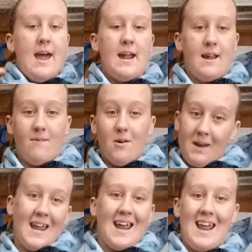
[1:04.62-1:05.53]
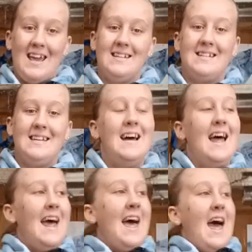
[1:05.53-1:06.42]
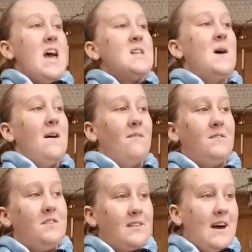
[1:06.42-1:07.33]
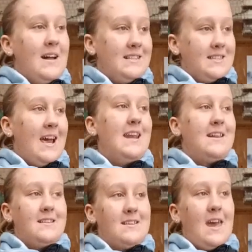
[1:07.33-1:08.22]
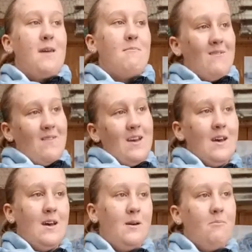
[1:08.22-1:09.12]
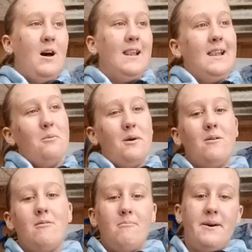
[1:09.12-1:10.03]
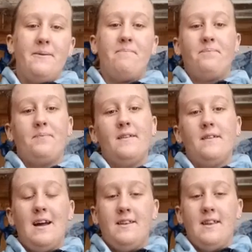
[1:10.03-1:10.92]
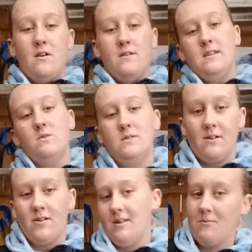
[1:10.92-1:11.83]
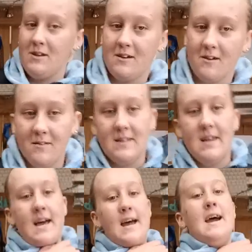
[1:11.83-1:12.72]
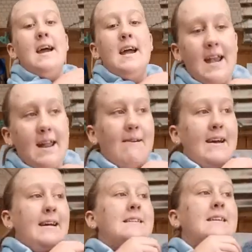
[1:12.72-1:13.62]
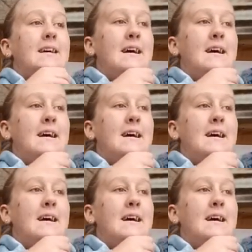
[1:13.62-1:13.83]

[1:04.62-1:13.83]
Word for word: and have not been gaining it. They've just kind of stayed at the same, they've put a little bit on, but it's hard to tell because they also grow their winter coats. Anyways,